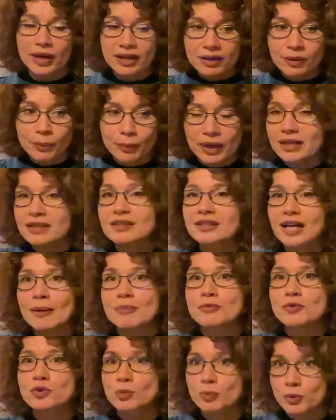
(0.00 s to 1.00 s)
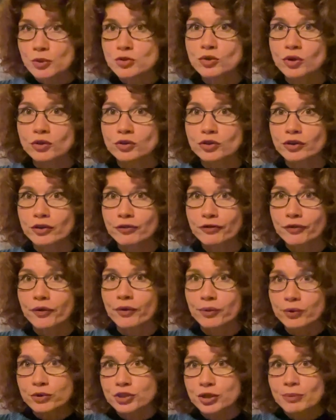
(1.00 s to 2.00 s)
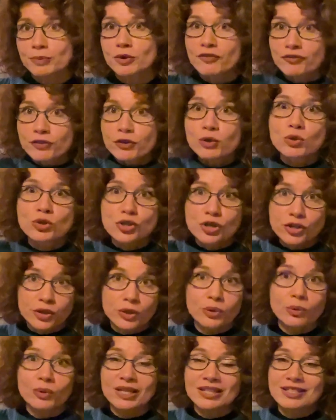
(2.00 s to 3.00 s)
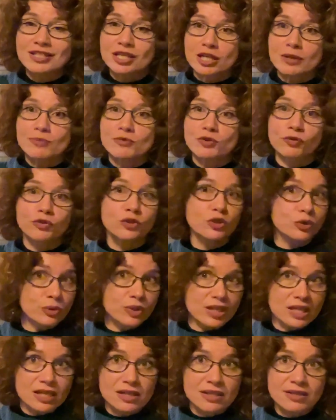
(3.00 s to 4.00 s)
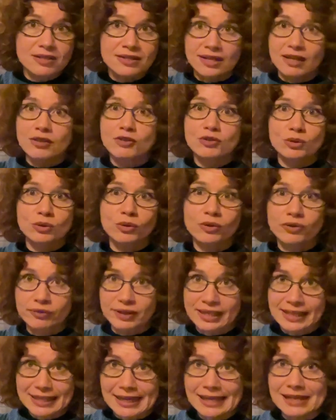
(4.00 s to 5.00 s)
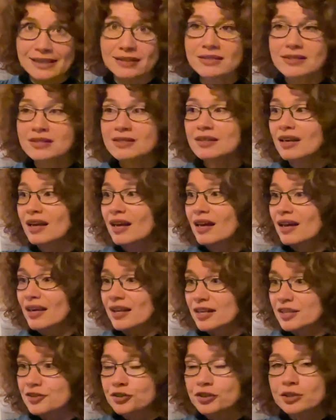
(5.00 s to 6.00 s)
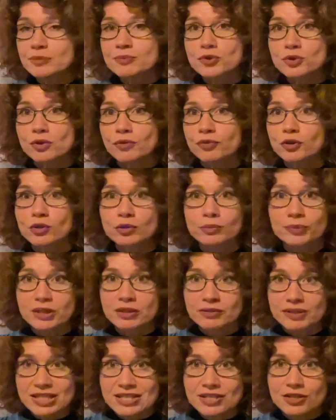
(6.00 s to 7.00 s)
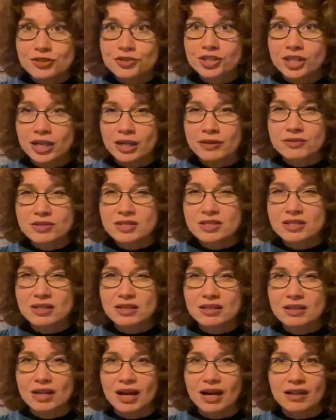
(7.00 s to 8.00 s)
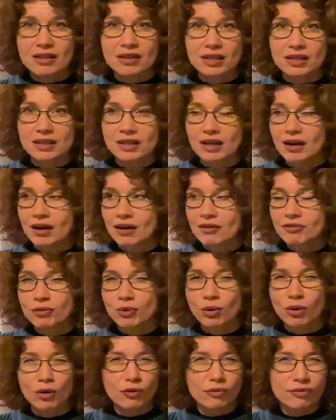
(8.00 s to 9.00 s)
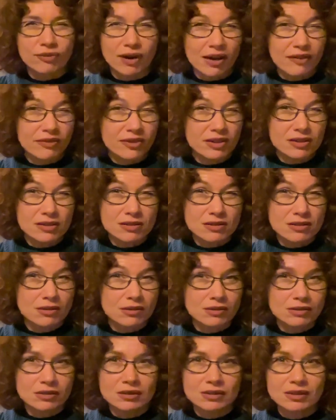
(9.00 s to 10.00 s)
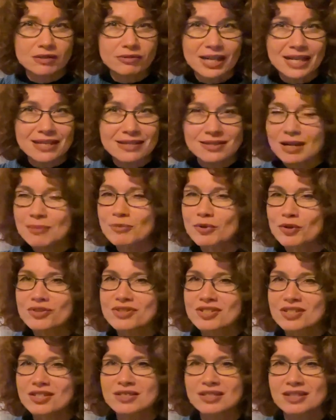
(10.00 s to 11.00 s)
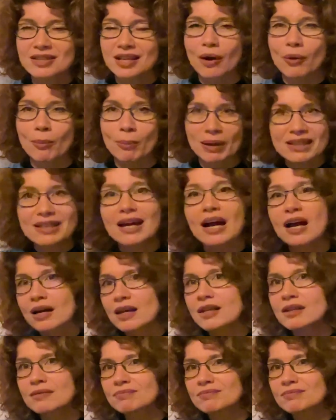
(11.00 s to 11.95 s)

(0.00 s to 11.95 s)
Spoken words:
when it comes to postdoctoral fellowship, the future you in terms of 2 years, next 2-3 years. In terms of European Research Council, I think they are 4 or 5 years long, the grants. I'm not certain now, but they are